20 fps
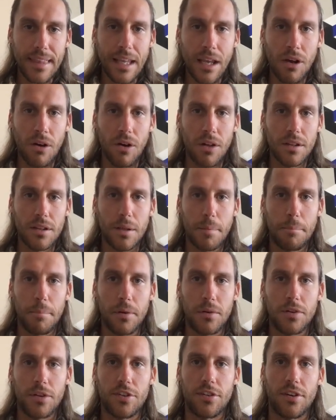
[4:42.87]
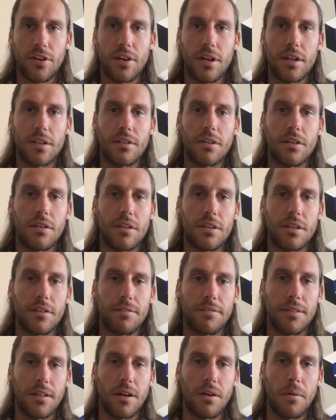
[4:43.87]
all the posture and all the
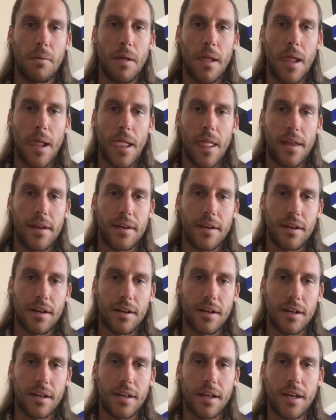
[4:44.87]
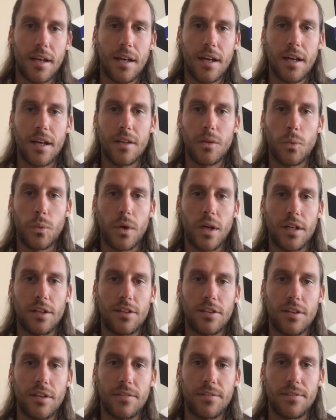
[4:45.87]
flow. Here again, weight
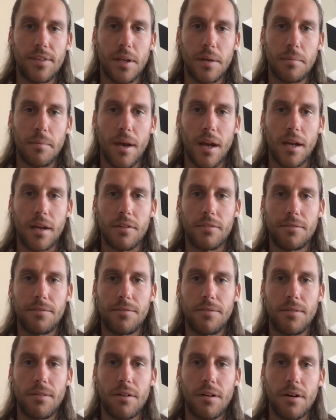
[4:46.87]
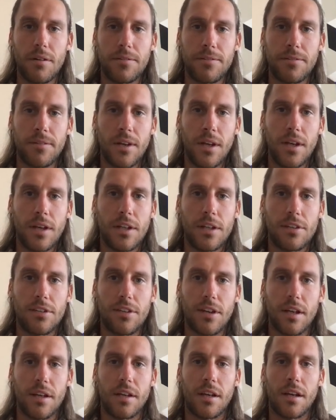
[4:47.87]
shifting back and forth,
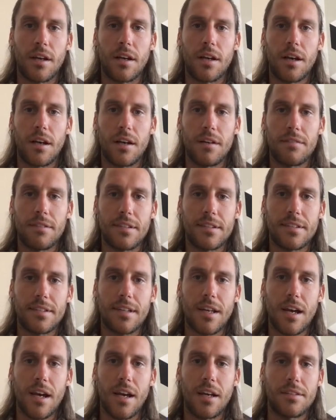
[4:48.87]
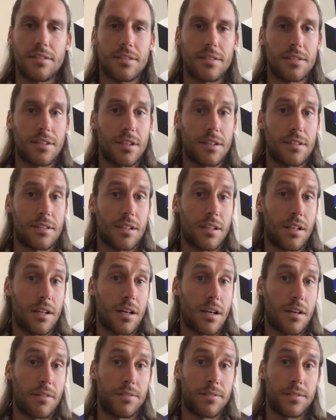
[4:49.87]
checking other side. So there's a
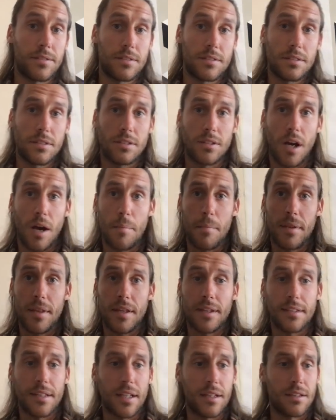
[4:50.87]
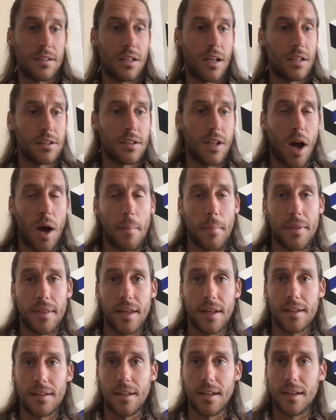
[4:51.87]
lot of dominant and
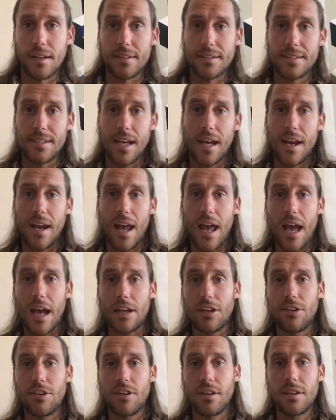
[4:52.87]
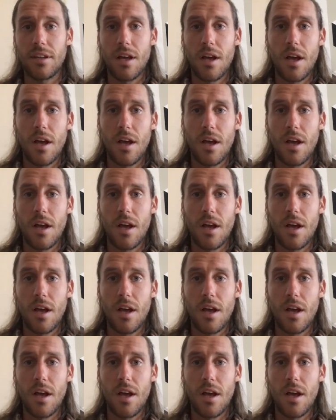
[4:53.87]
non-dominant side action,